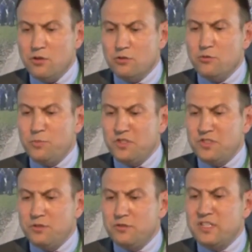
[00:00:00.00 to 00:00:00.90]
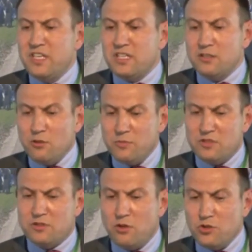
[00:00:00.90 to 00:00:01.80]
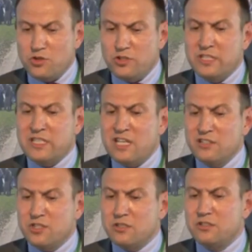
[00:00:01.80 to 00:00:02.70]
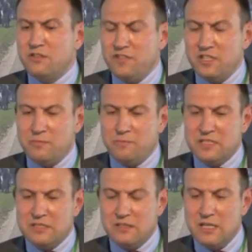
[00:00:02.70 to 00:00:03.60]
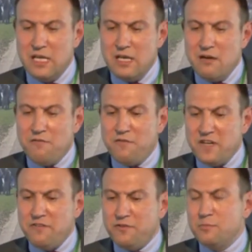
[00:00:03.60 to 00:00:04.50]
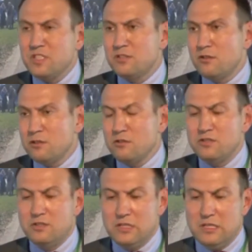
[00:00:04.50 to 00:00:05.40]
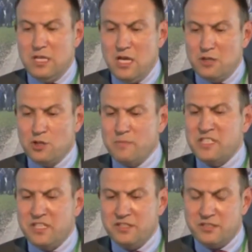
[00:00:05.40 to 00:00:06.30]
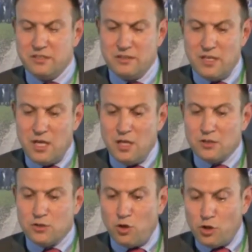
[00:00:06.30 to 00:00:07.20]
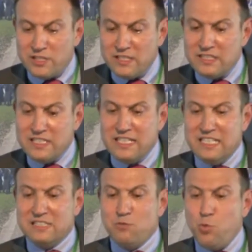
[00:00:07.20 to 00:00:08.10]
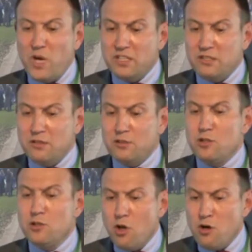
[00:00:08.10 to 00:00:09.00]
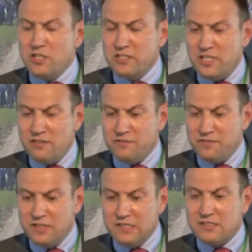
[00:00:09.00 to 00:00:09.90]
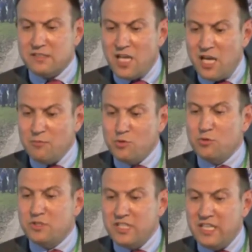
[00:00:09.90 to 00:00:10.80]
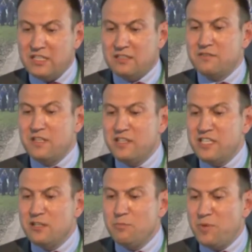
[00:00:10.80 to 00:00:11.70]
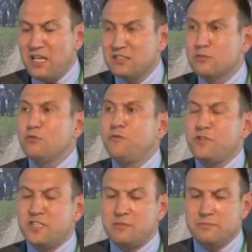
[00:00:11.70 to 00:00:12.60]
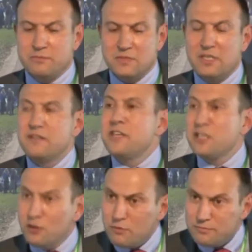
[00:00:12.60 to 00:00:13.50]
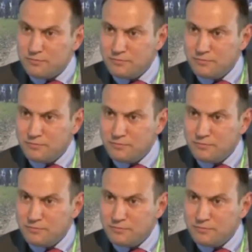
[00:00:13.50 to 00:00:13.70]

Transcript: nor to pursue their economic, social, and cultural development, free from external domination. Scotland has waited long enough. It's time to take the legal path to freedom. Thank you.